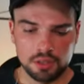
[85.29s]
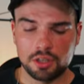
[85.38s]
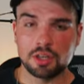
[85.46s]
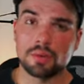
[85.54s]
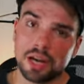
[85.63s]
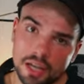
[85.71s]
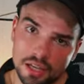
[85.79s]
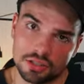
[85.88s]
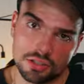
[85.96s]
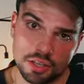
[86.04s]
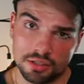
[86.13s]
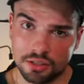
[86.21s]
Your right hand
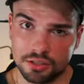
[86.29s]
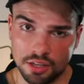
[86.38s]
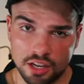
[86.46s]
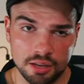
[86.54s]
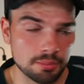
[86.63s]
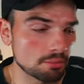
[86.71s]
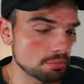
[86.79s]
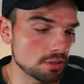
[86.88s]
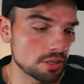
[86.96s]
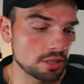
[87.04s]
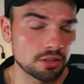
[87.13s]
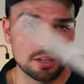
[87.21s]
stays the same,
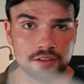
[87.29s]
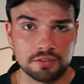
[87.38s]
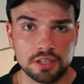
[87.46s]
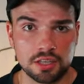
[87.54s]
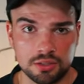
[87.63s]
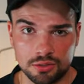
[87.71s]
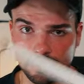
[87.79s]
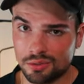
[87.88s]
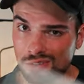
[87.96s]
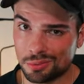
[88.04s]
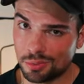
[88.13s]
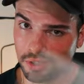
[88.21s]
but your left hand is doing
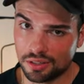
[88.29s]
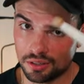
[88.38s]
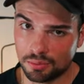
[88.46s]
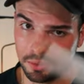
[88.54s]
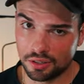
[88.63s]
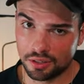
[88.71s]
this weird, weird